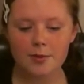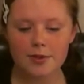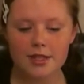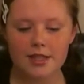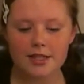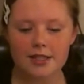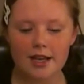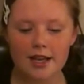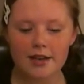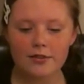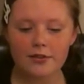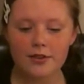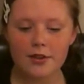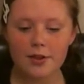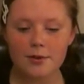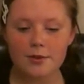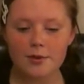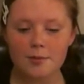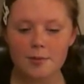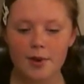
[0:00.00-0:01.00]
was designed for
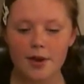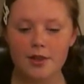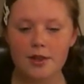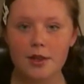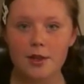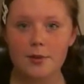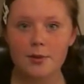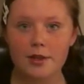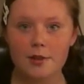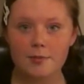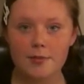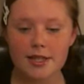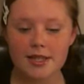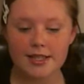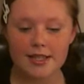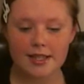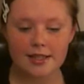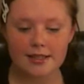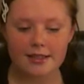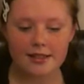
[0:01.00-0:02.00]
use by the US
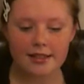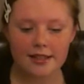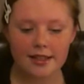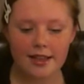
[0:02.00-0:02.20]
business.